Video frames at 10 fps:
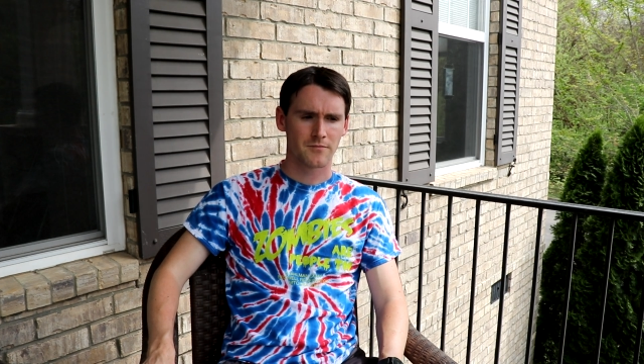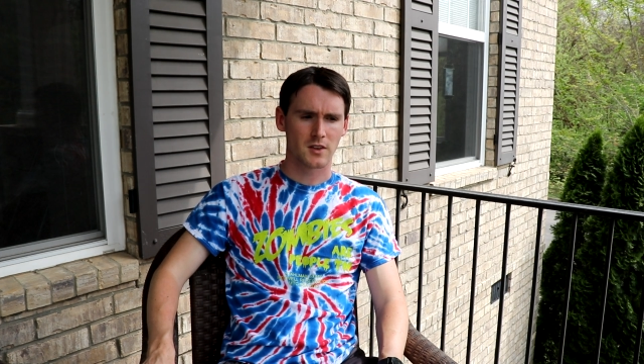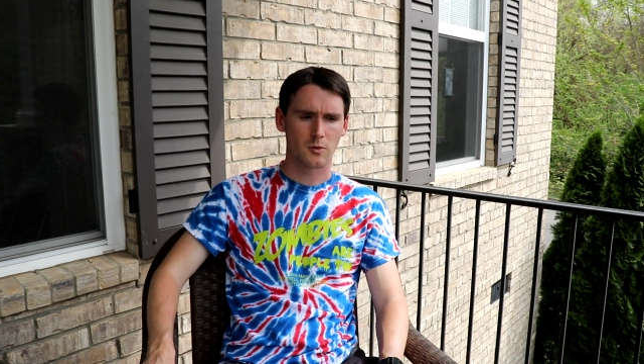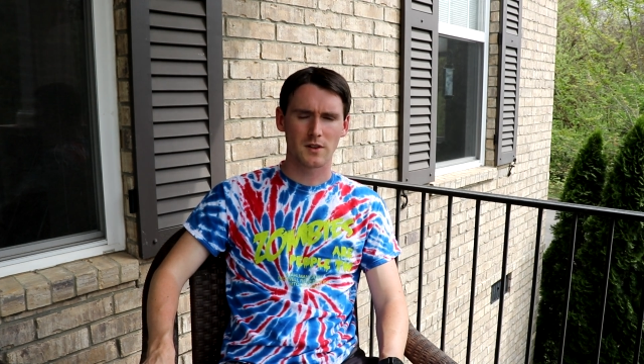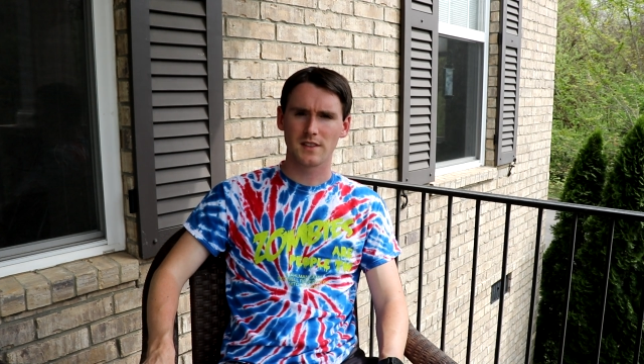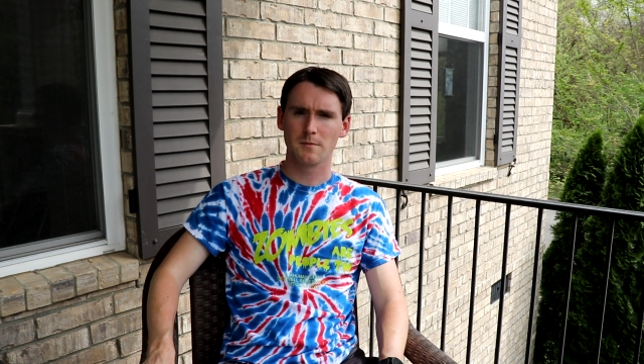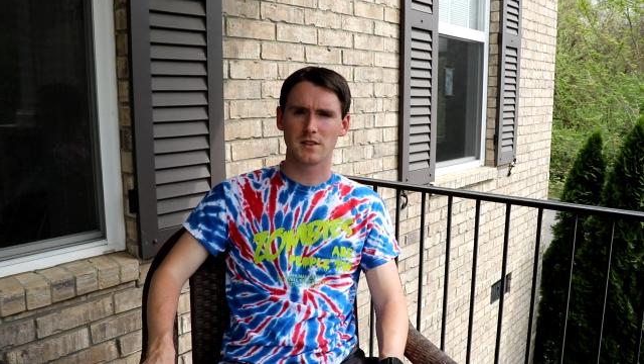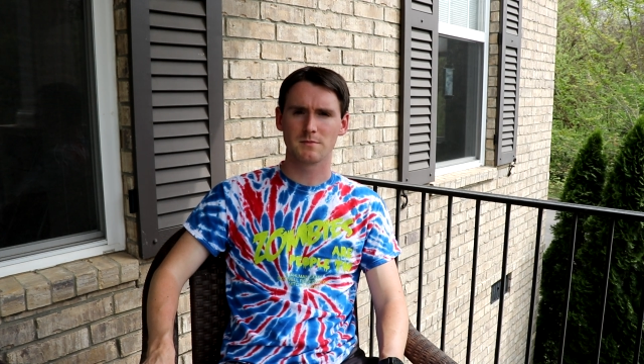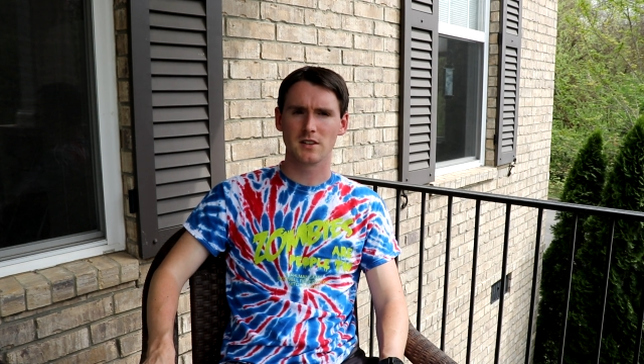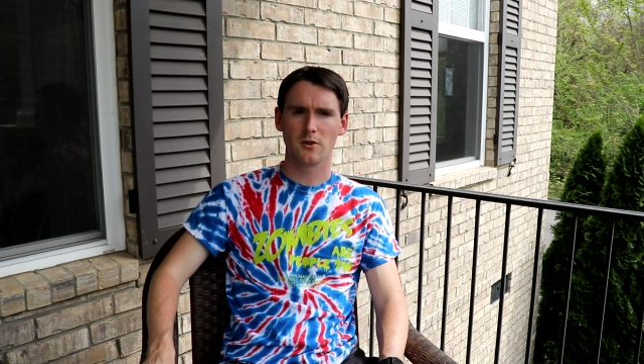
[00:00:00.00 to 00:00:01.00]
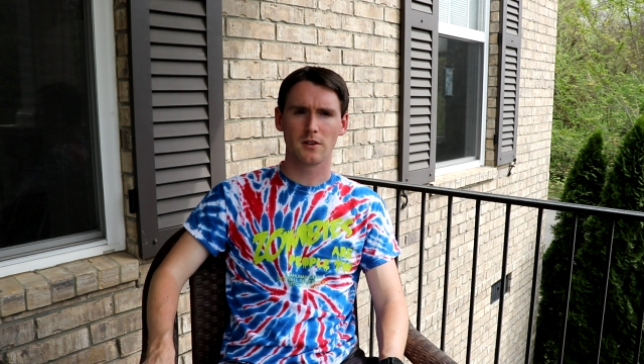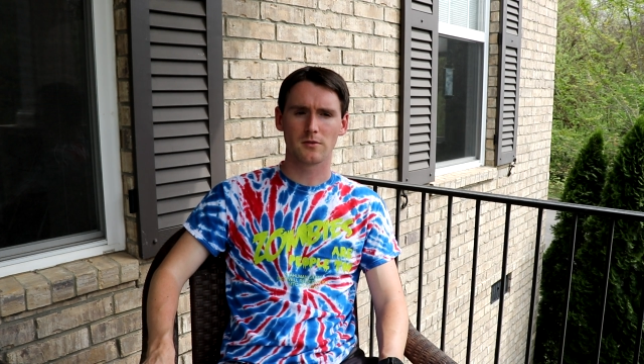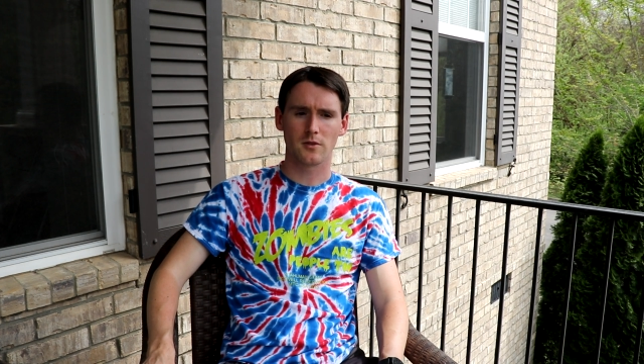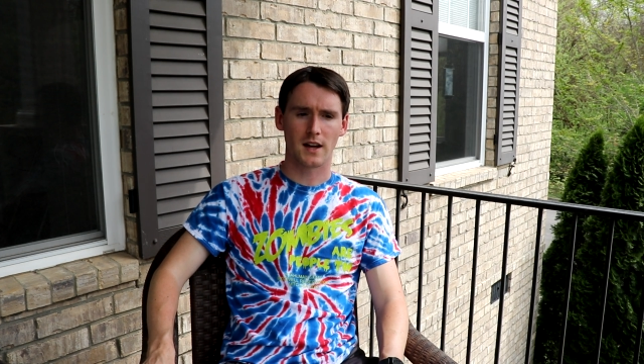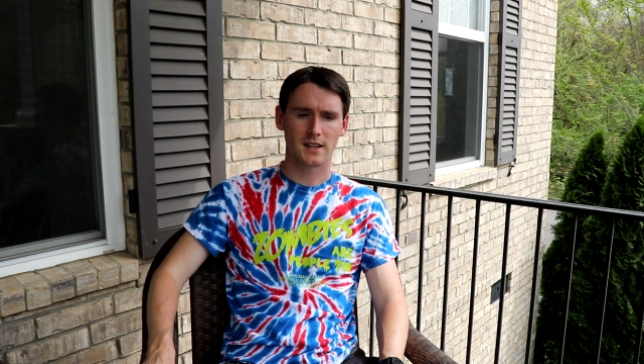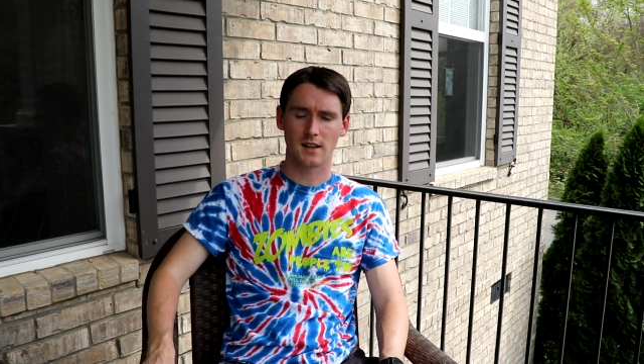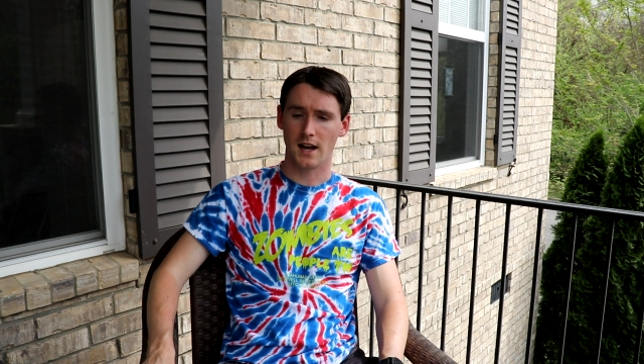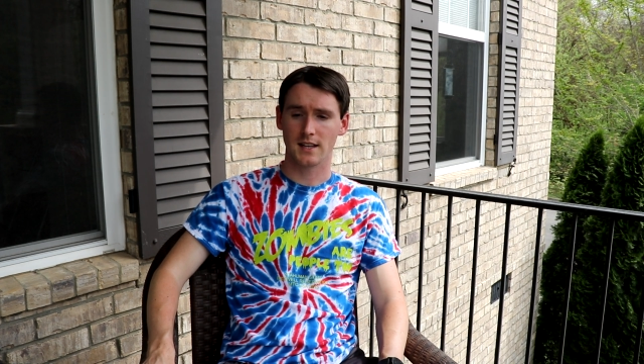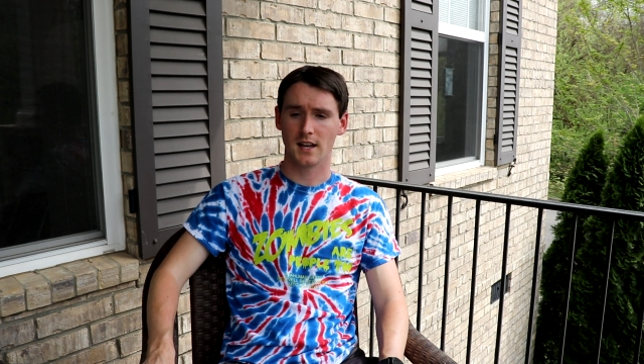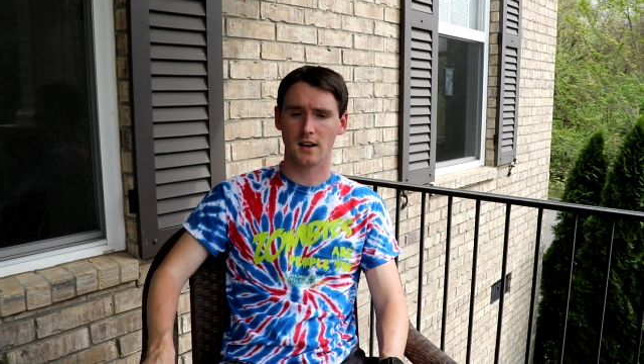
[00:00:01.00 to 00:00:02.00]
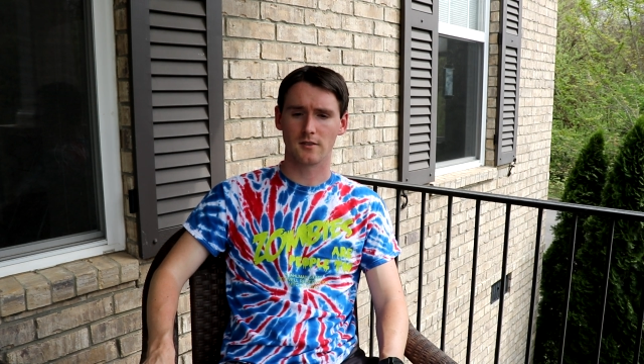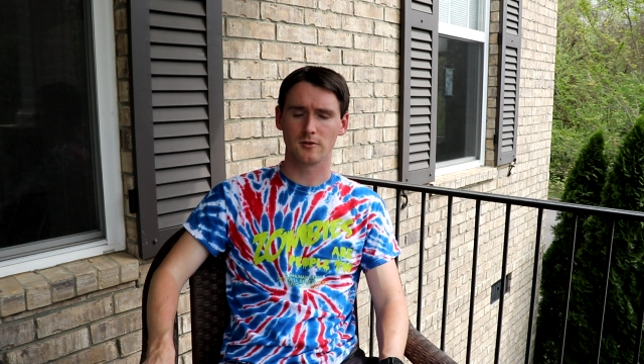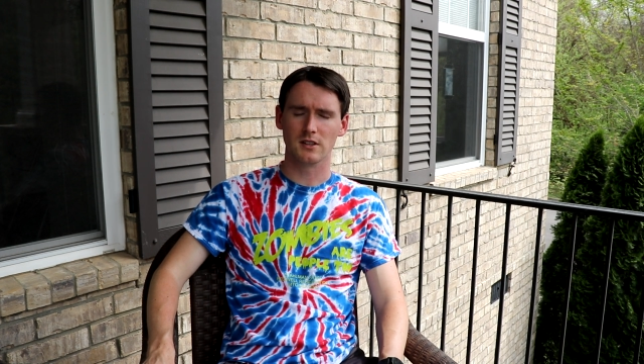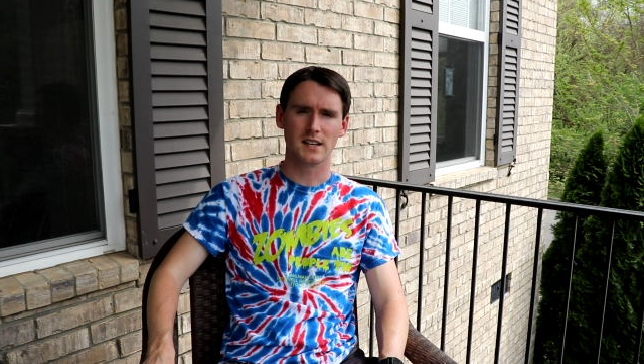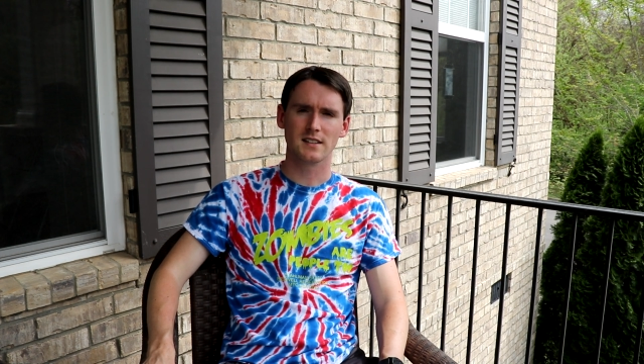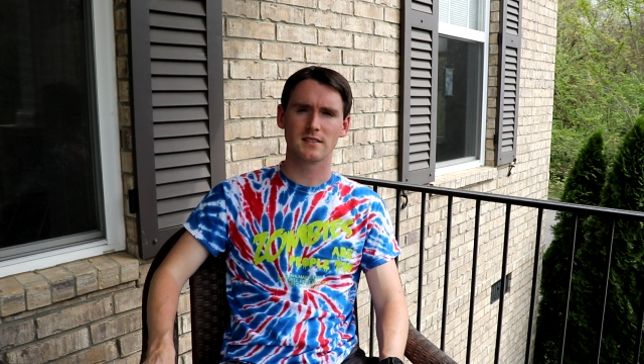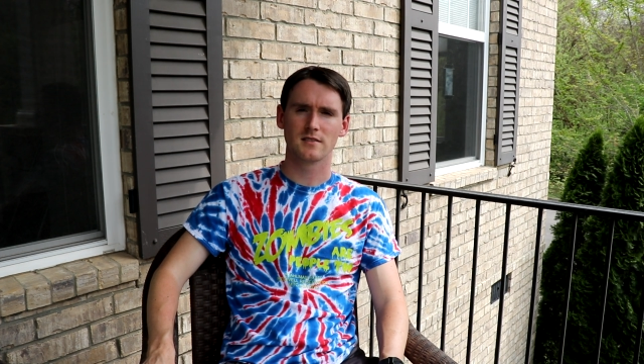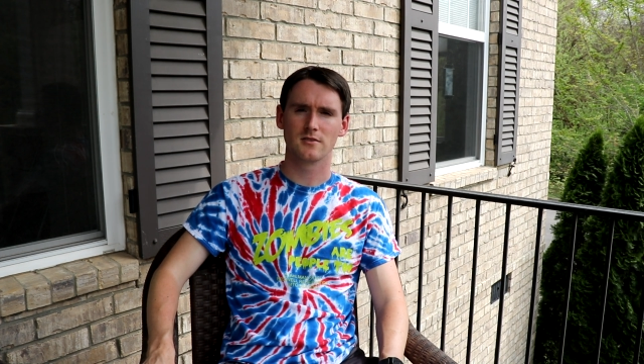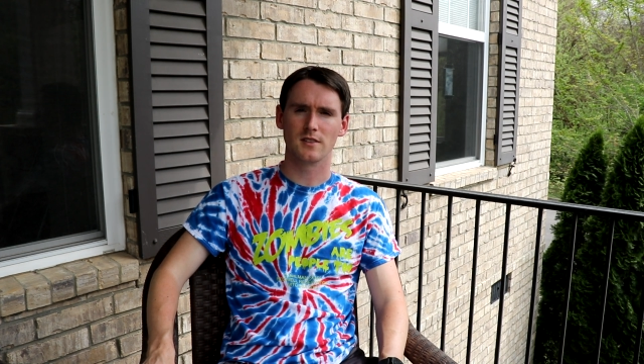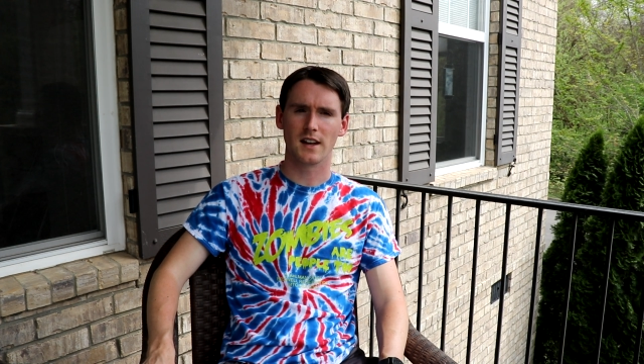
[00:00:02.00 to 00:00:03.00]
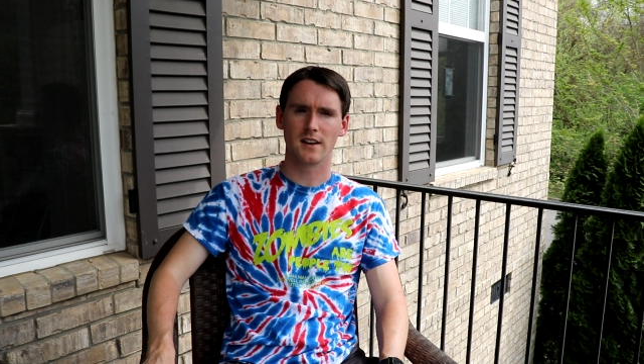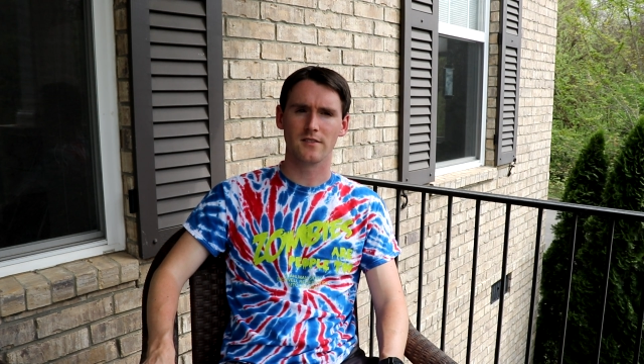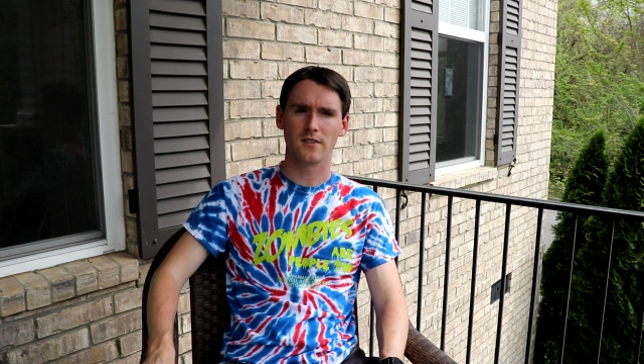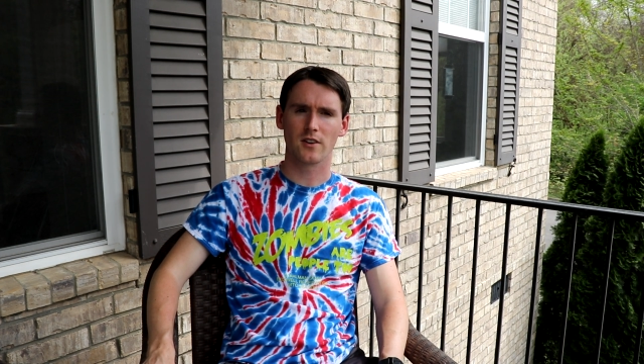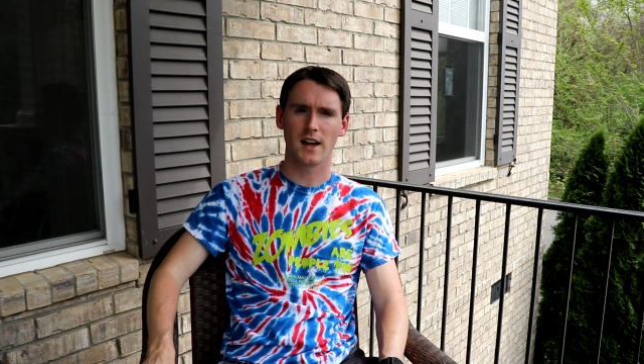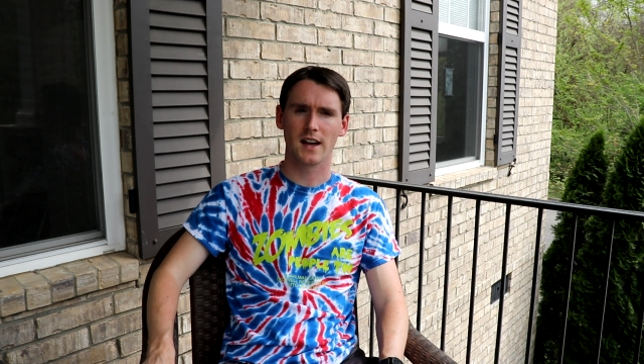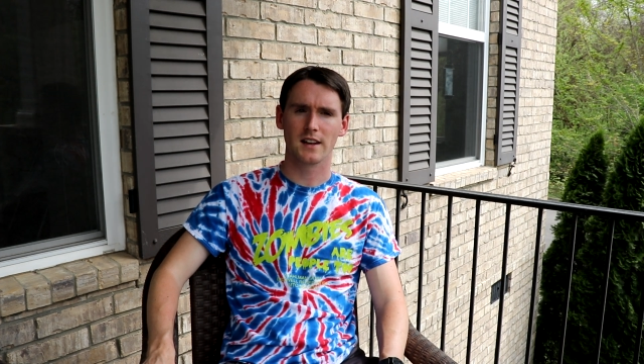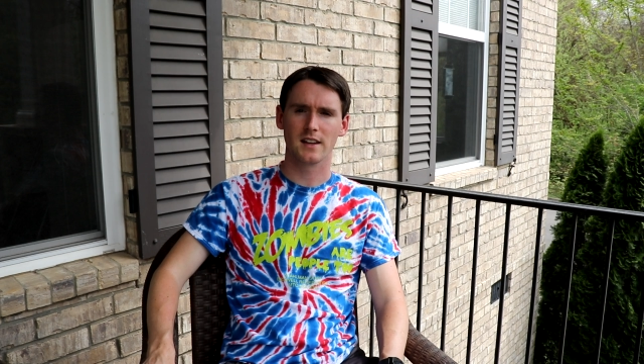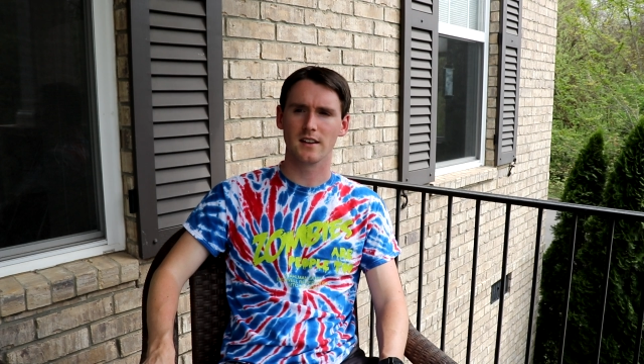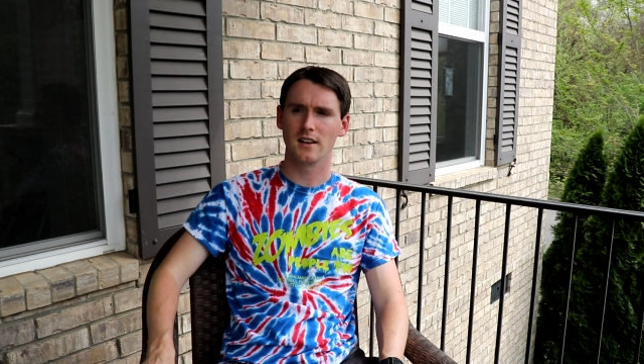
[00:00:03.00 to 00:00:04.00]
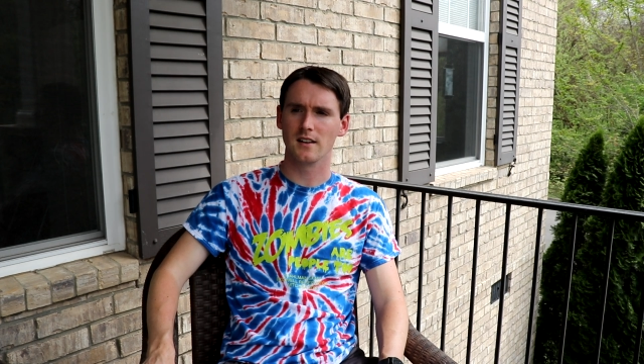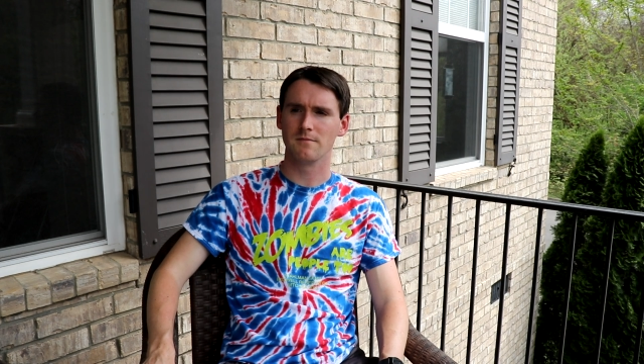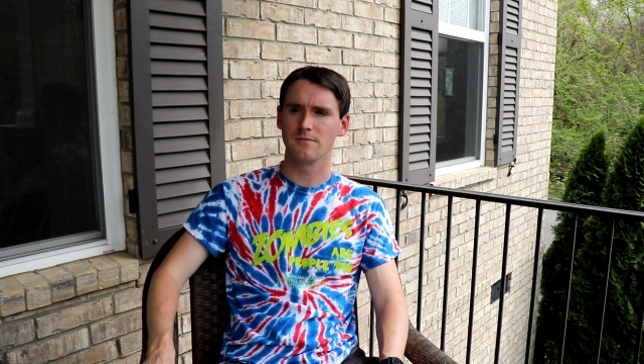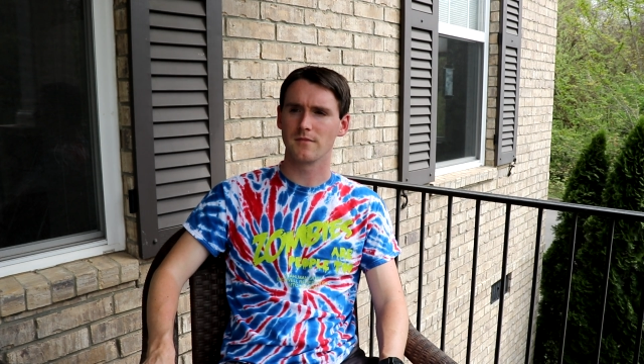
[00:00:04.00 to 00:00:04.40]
What they must be going through. I cannot relate to that. I've never had a